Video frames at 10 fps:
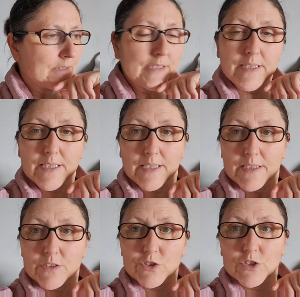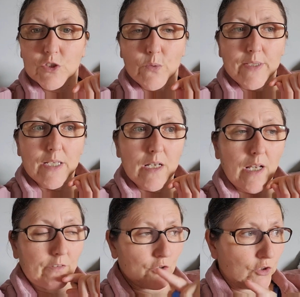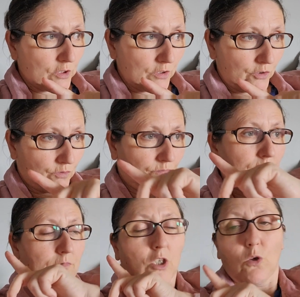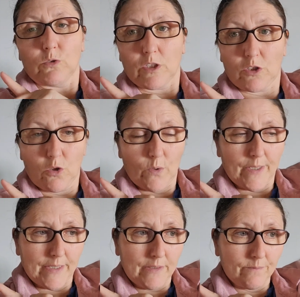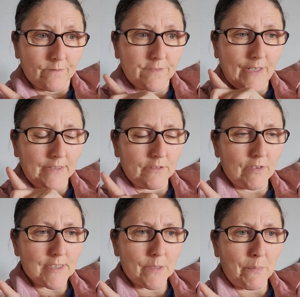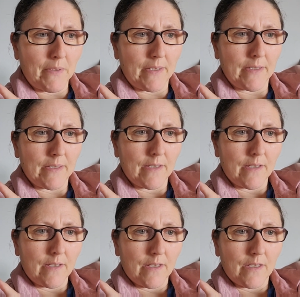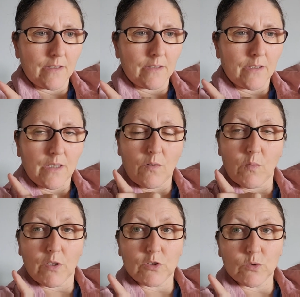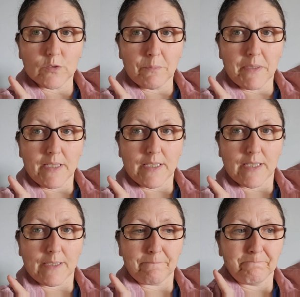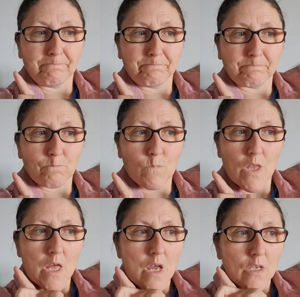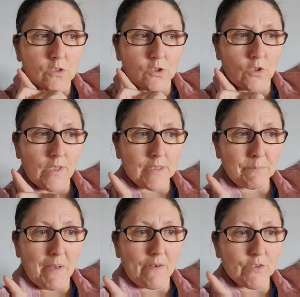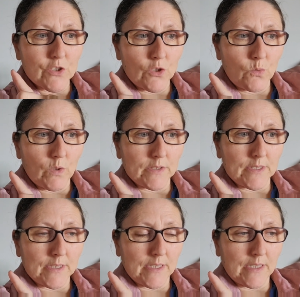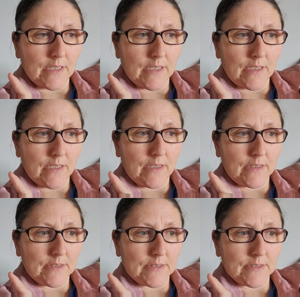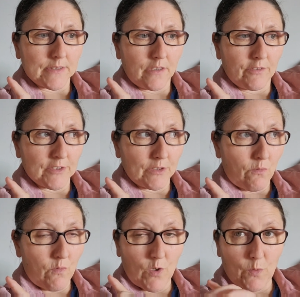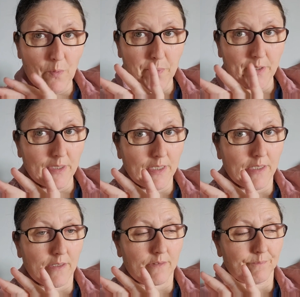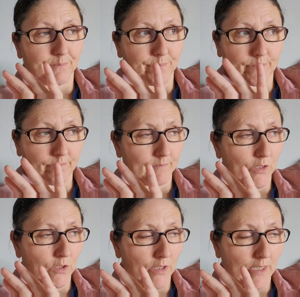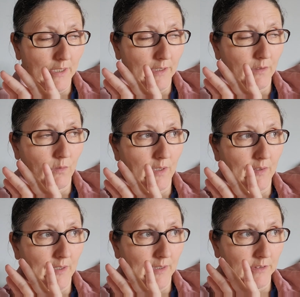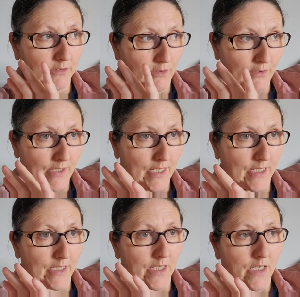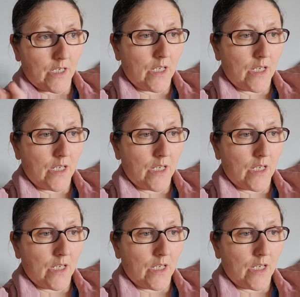today she's doing, I've just told her to go in, find a recipe, and we could do some baking. So that's part of the schoolwork today is obviously we woke up a bit late, not gonna lie, we had a rough night.